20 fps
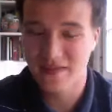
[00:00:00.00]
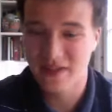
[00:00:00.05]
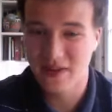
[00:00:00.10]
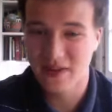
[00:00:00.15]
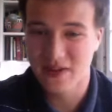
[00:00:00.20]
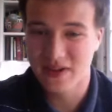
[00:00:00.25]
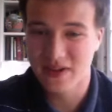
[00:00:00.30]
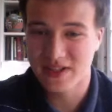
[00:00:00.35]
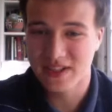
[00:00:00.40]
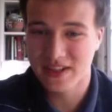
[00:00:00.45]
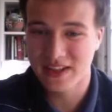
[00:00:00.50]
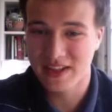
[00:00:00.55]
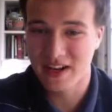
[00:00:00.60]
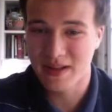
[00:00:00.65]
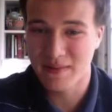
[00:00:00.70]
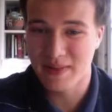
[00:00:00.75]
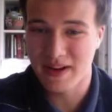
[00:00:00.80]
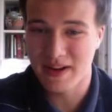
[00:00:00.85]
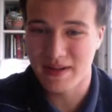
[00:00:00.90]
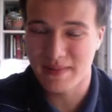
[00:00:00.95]
the viewers a
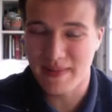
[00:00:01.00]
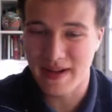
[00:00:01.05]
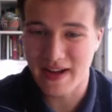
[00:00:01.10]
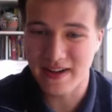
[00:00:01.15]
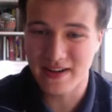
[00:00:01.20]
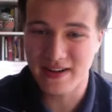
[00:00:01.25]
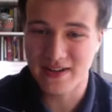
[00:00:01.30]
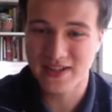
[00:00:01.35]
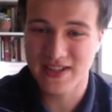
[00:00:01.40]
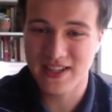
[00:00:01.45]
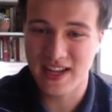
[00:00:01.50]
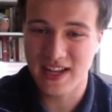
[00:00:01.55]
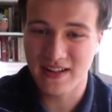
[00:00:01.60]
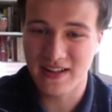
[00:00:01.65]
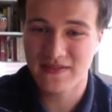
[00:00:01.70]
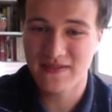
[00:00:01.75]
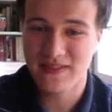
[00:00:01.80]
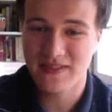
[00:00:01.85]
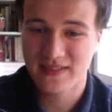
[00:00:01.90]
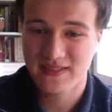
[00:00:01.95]
little bit about
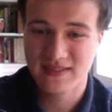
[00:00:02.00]
yourself?